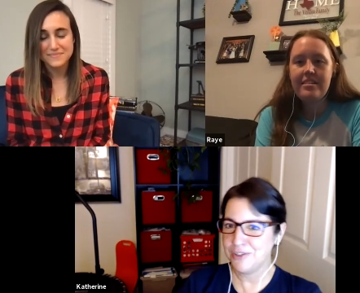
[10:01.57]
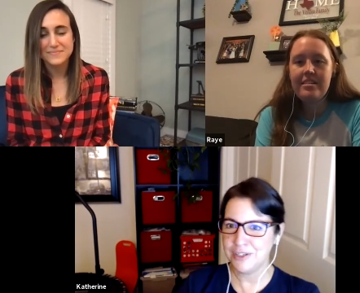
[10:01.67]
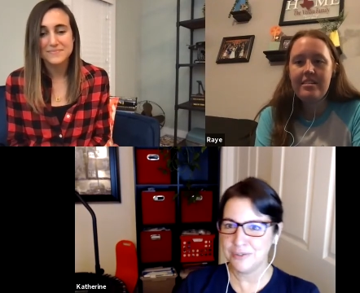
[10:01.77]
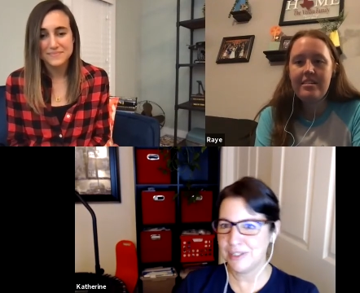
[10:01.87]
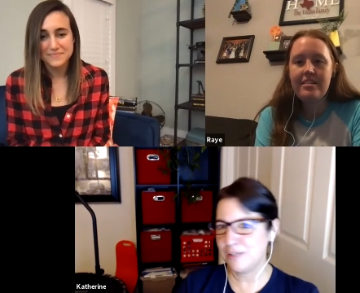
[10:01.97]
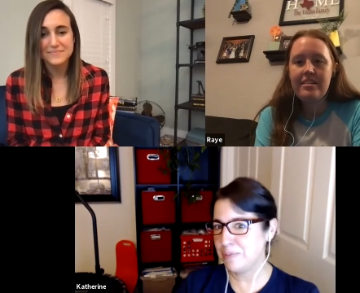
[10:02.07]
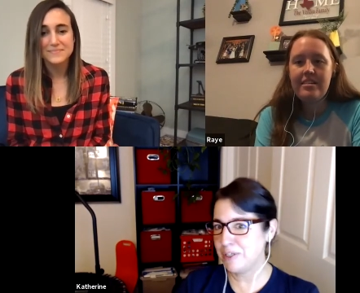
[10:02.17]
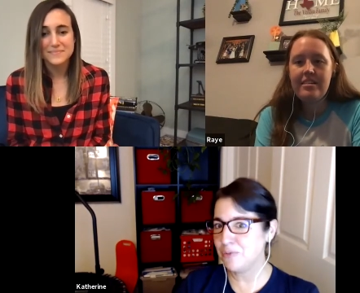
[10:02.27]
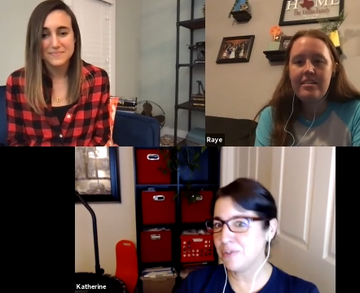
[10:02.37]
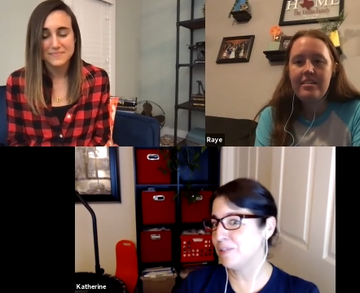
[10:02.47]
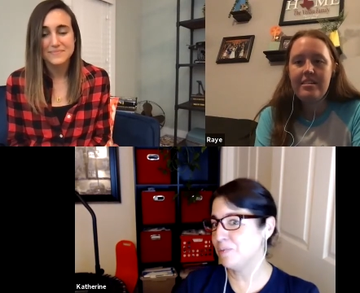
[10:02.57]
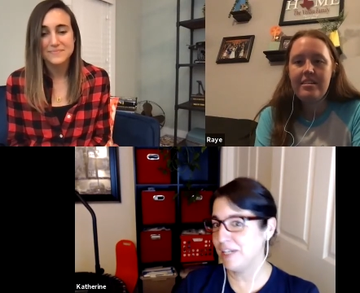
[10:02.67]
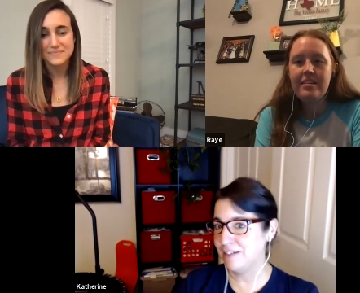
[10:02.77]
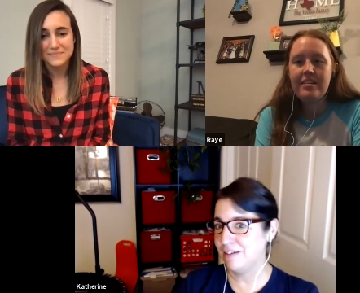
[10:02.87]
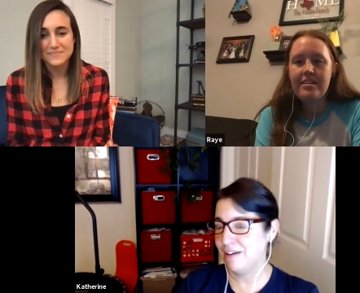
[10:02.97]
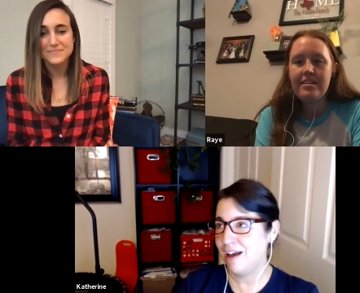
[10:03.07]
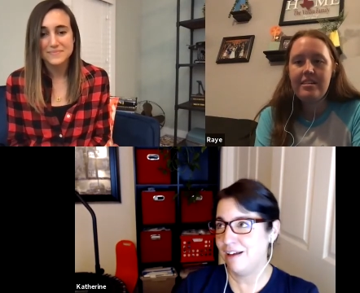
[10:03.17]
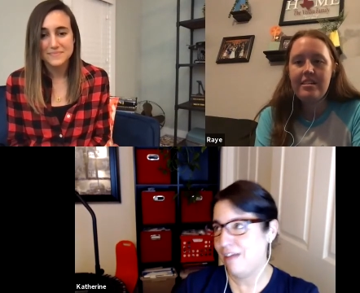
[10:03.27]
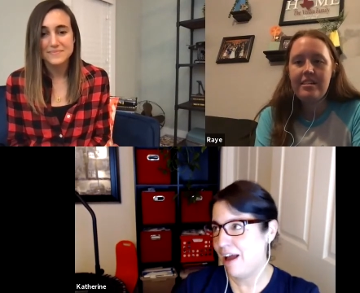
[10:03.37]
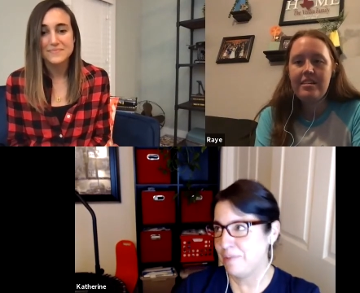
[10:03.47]
Speaker 1: There, there would be no reason why
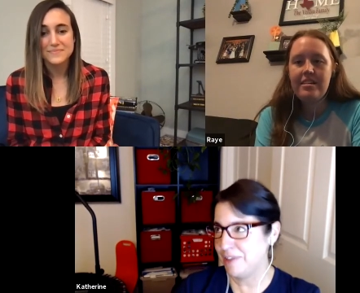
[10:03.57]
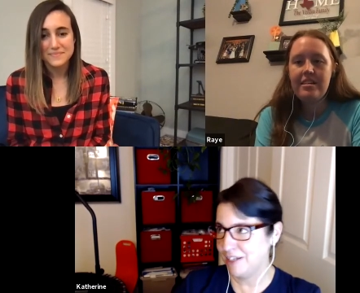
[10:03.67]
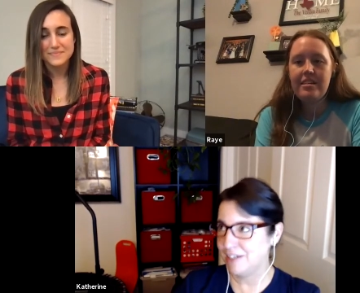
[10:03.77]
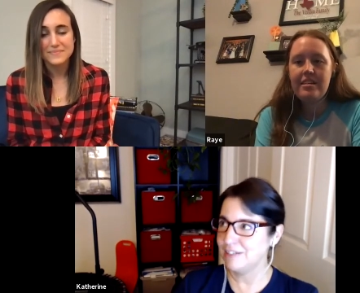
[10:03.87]
I would think